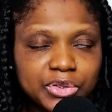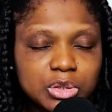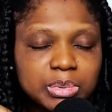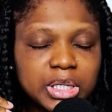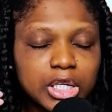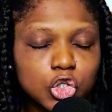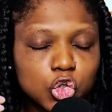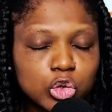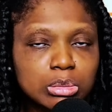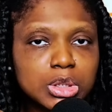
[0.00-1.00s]
to be
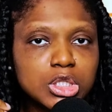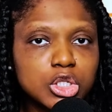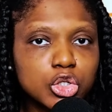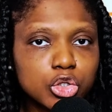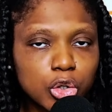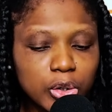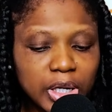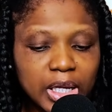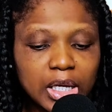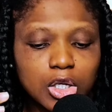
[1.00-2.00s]
extremely
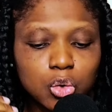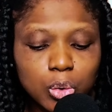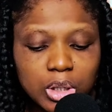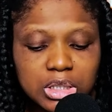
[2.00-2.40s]
discerning in order